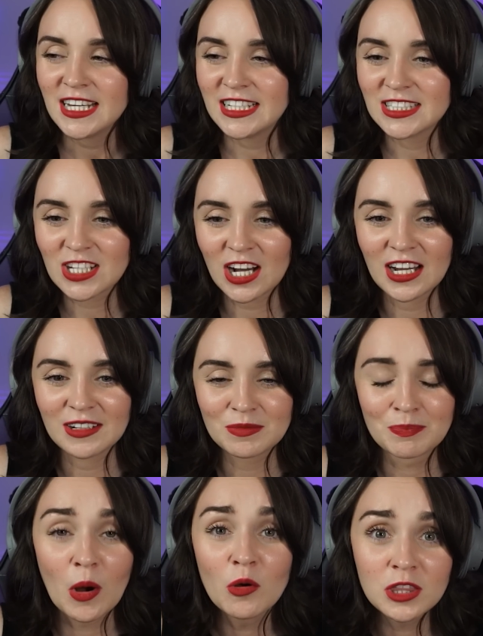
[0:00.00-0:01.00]
he's got
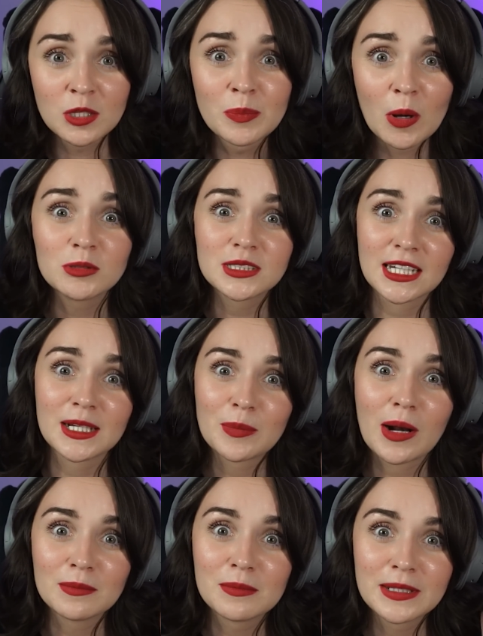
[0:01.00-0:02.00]
both the boats that he
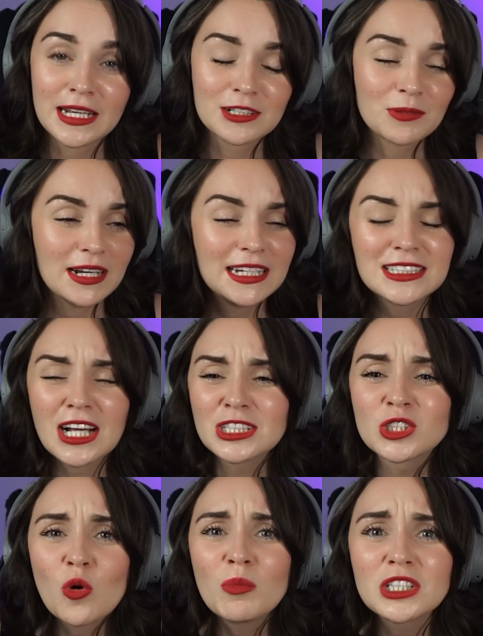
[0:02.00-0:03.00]
probably had to rent. He's got
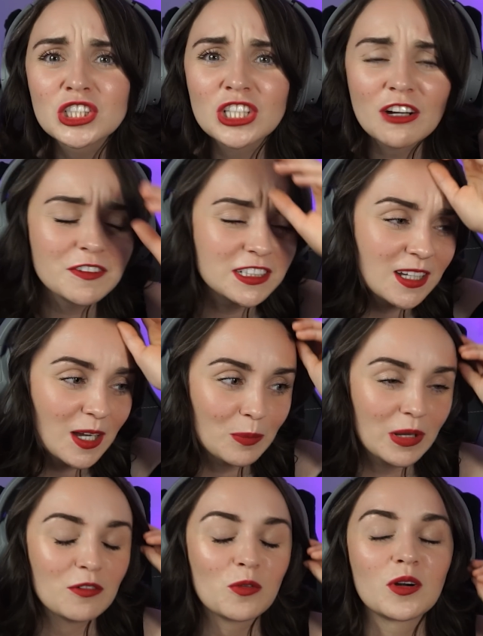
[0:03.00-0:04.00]
so much stuff he's got to
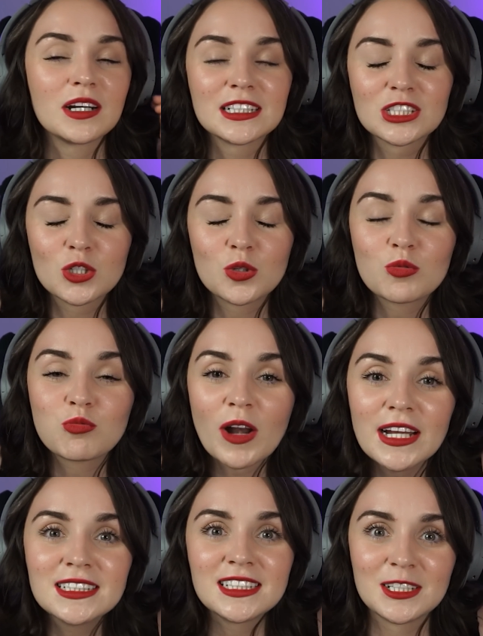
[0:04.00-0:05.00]
pay for, and it's
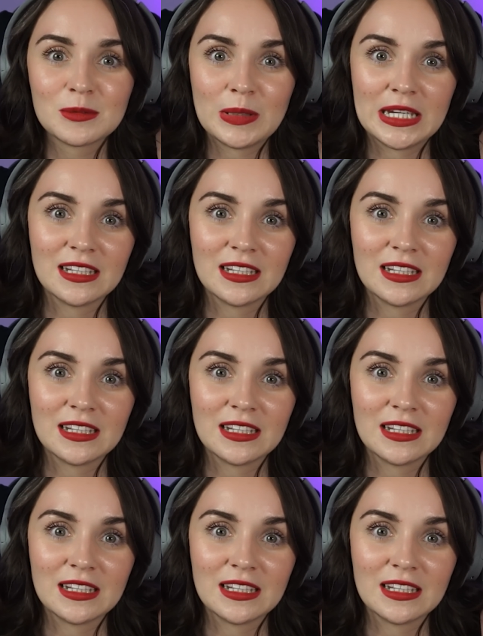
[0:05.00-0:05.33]
crazy to me.